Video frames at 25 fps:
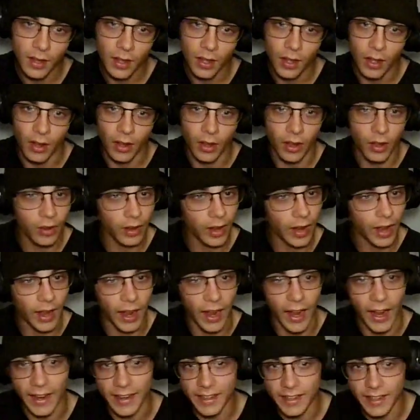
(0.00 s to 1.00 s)

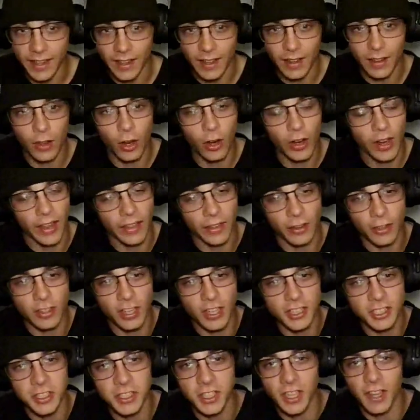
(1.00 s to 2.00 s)
High kick. Okay, they're
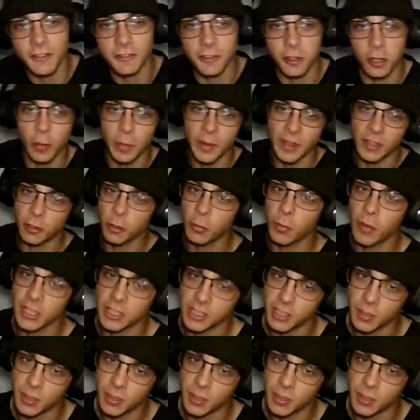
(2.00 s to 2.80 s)
touching gloves a little bit too much.